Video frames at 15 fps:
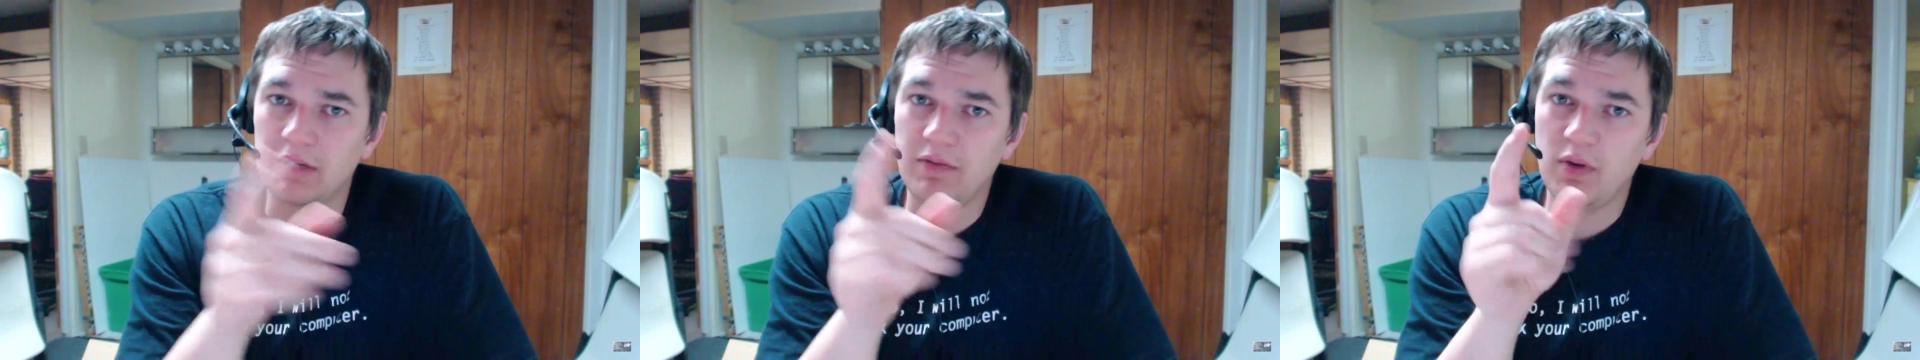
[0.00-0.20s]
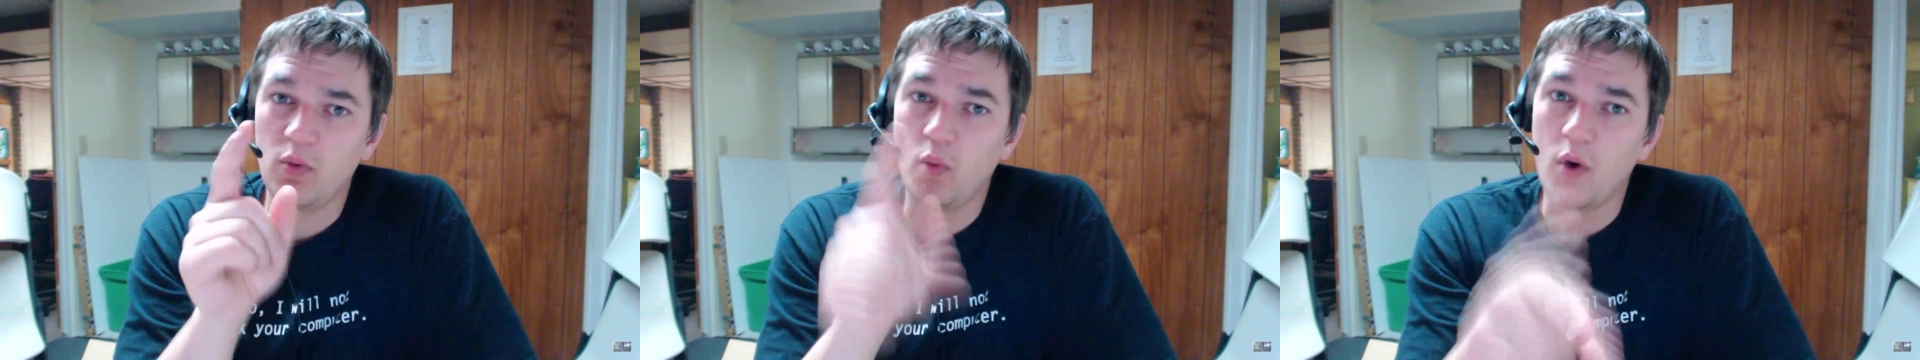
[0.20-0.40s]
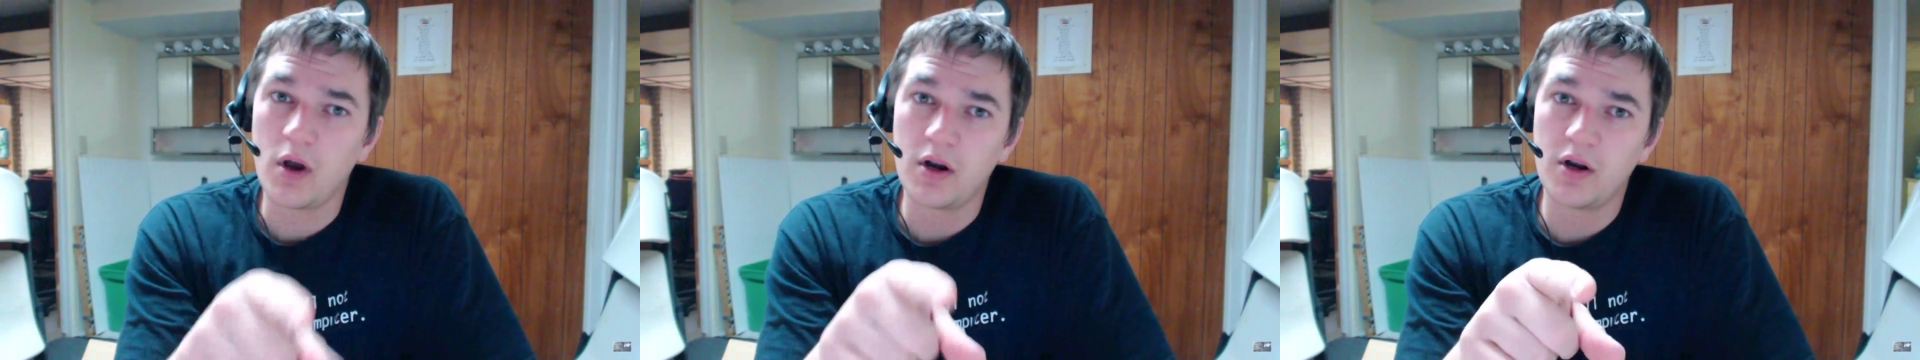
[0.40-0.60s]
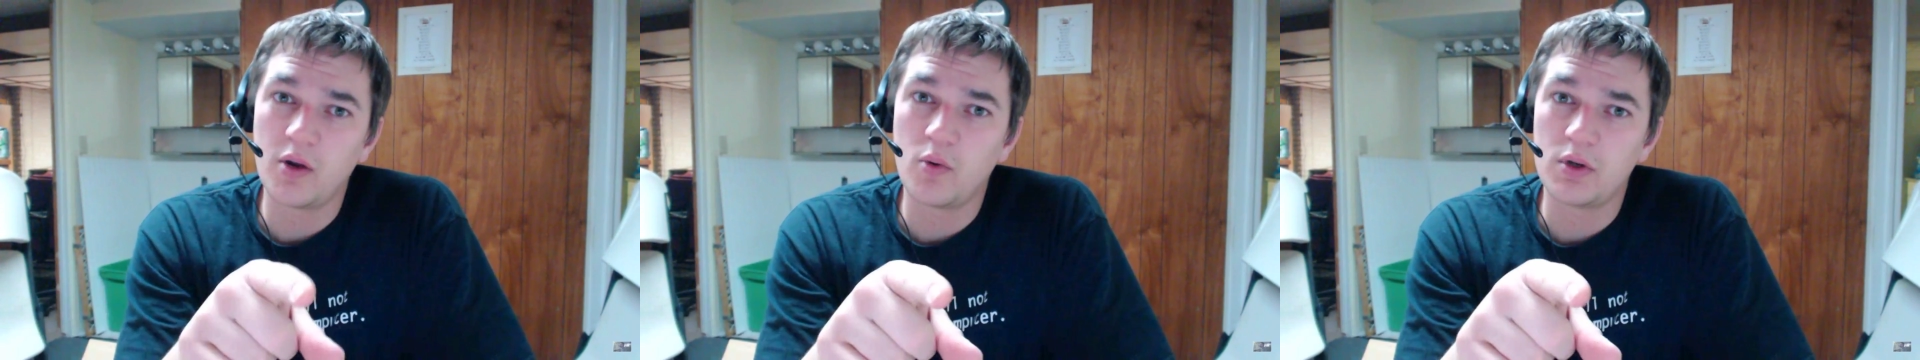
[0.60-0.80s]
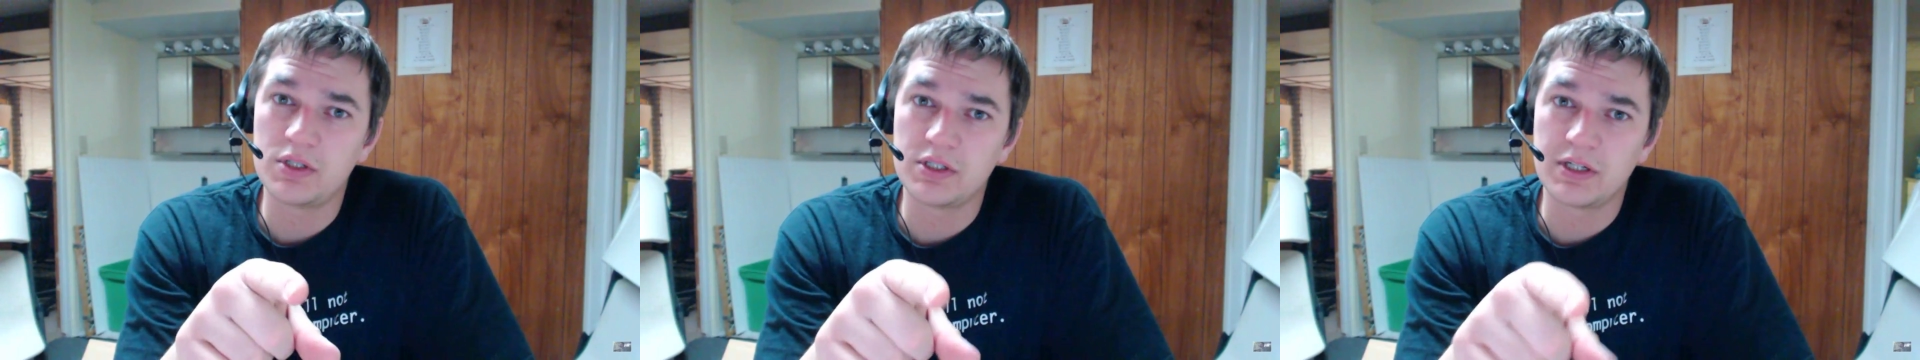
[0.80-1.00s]
If you want to
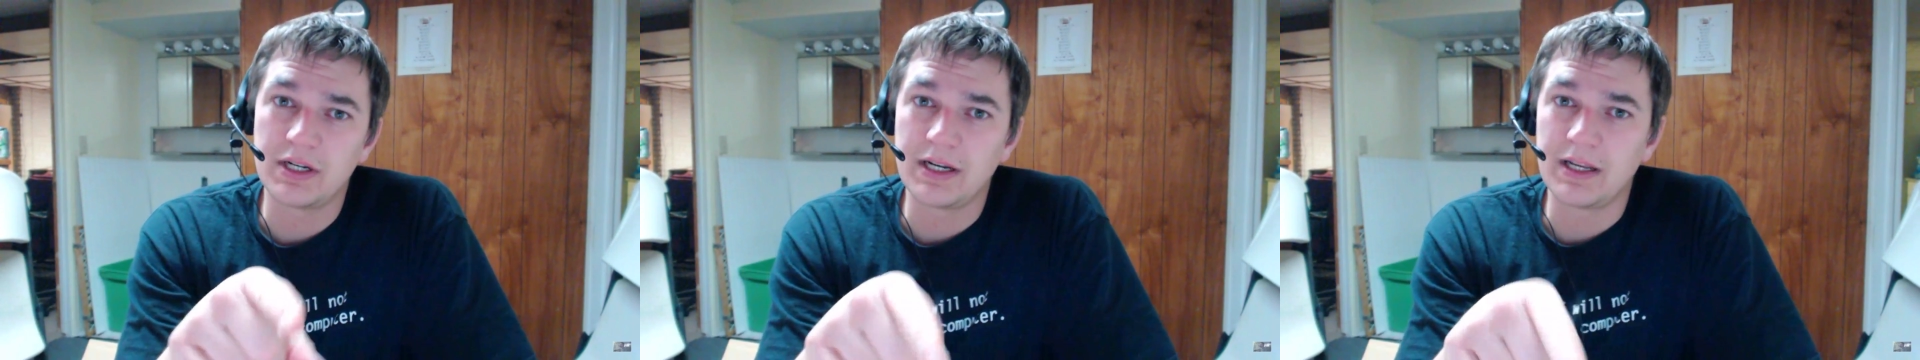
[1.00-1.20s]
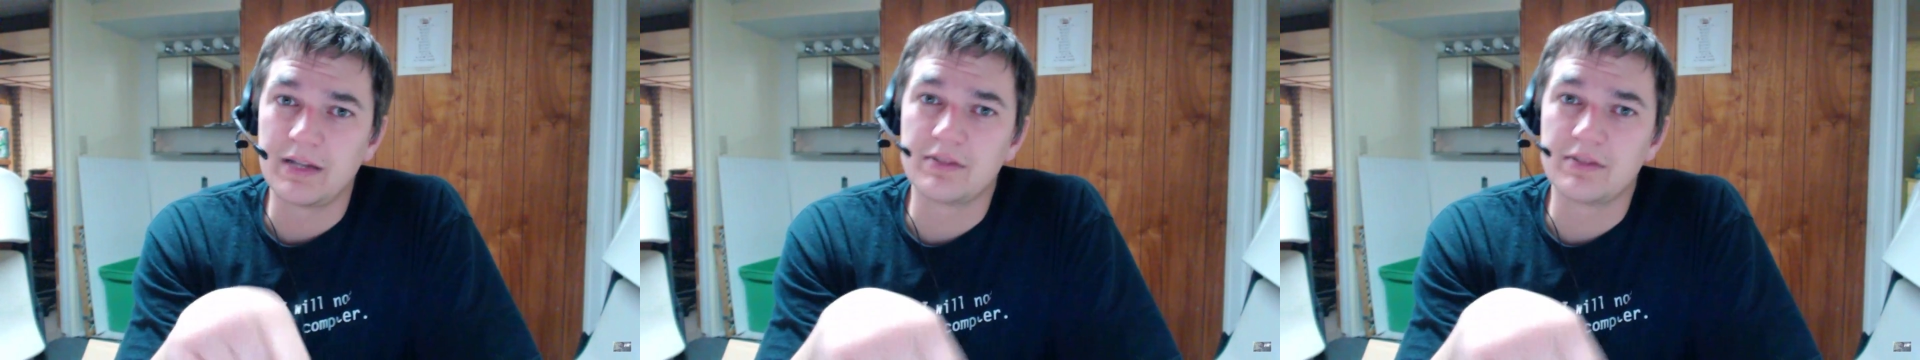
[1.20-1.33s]
know what you're getting